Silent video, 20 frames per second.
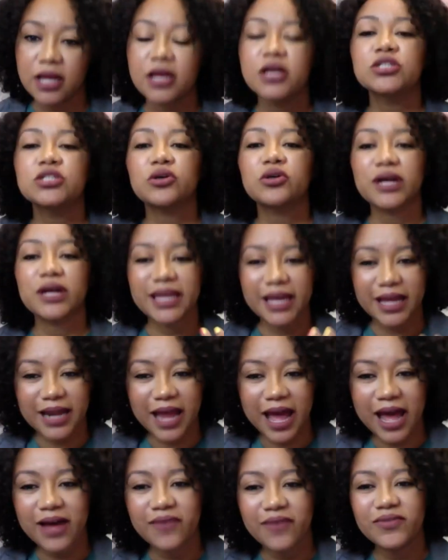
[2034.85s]
So again,
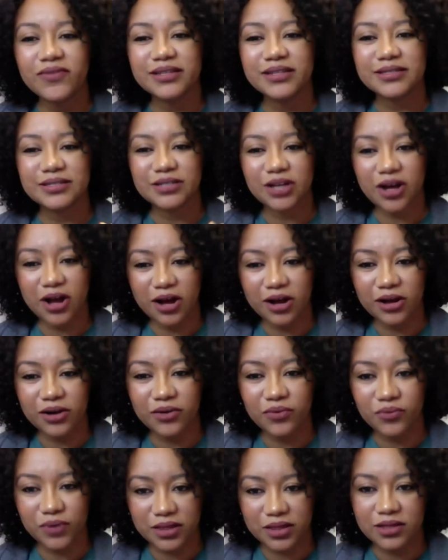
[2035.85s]
have this talk
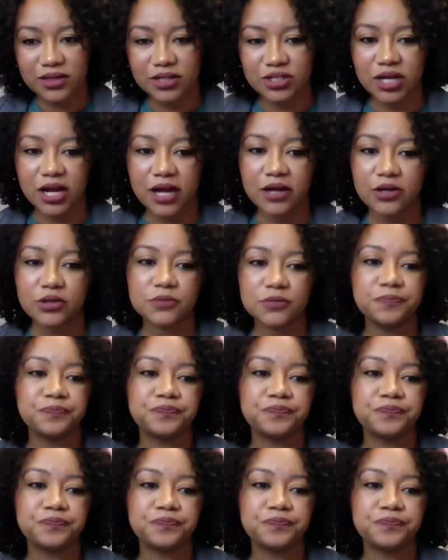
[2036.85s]
with the child.